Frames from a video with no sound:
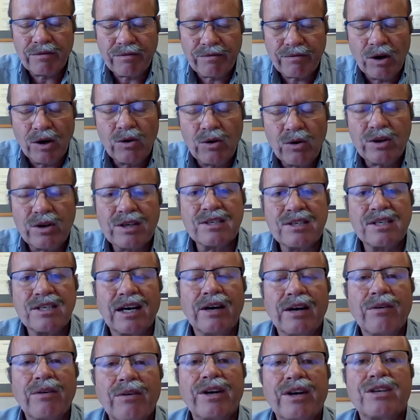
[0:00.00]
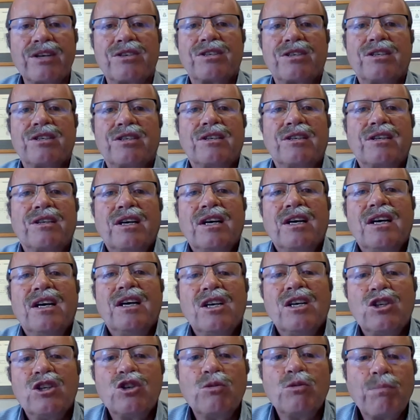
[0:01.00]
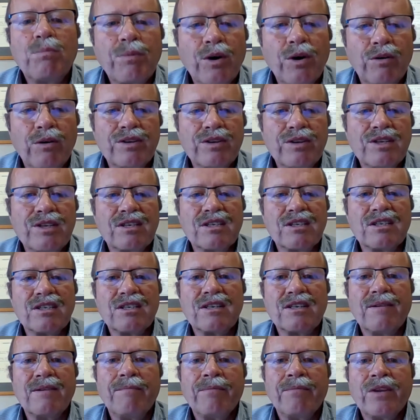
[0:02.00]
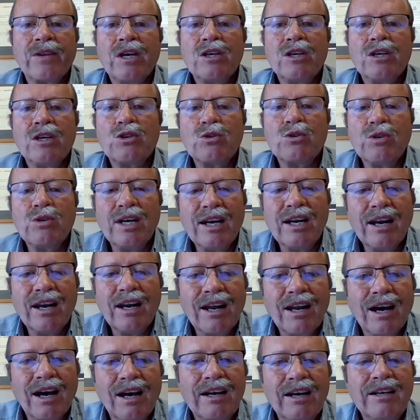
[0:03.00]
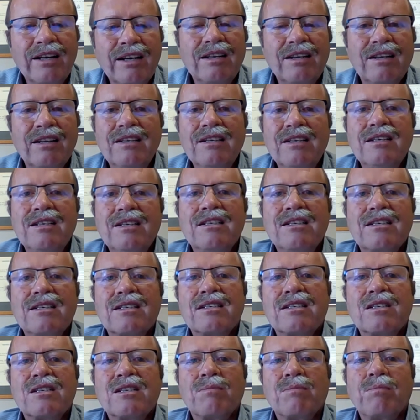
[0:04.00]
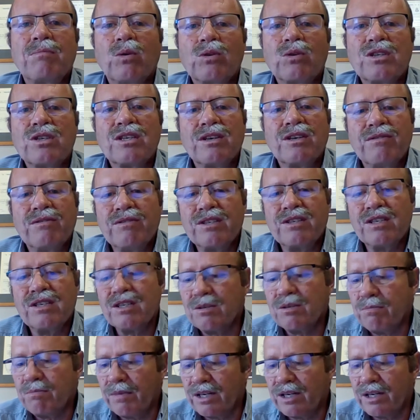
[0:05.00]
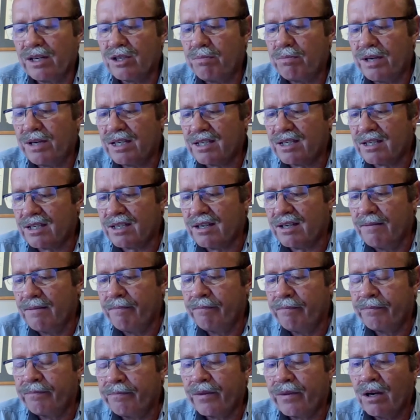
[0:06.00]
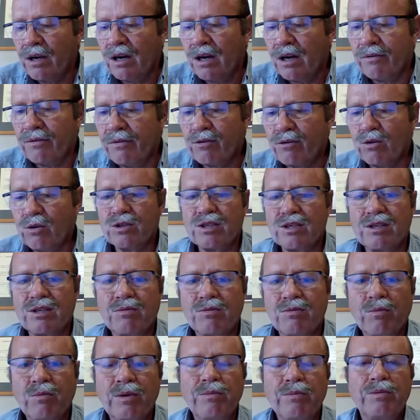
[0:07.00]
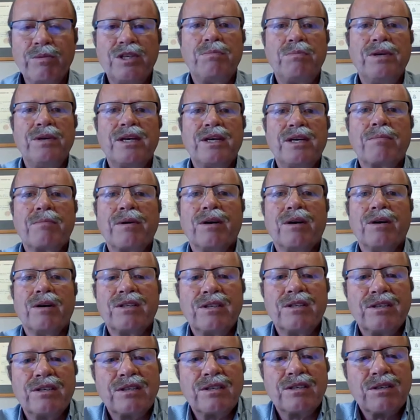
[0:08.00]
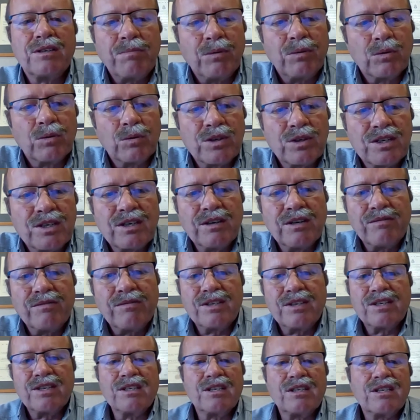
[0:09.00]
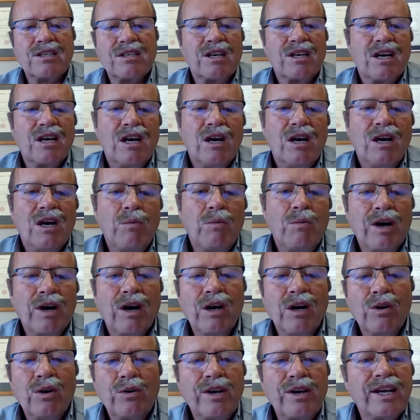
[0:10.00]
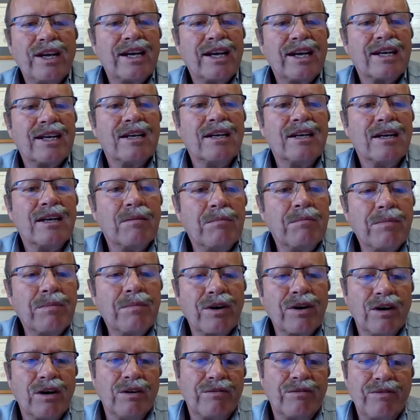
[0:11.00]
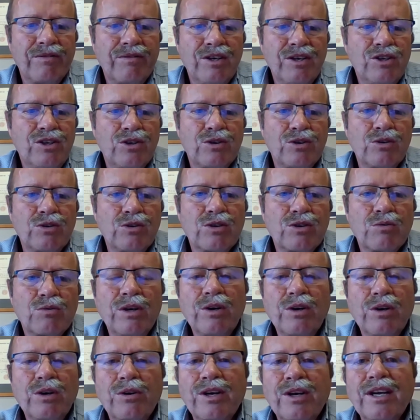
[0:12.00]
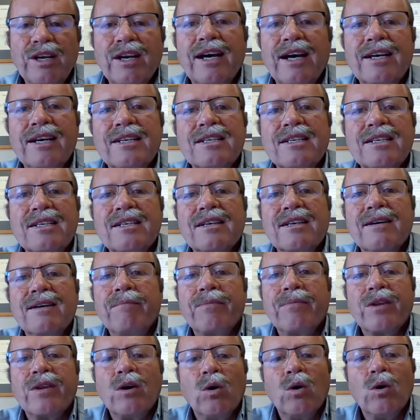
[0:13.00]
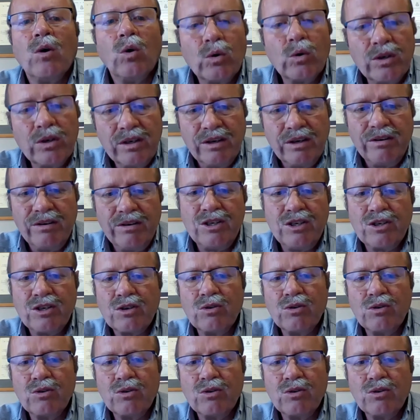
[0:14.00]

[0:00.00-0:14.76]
focused direction to provinces to align these support services much better. Of course, when we speak about support services, we are looking at a number of issues. We're looking at ordinary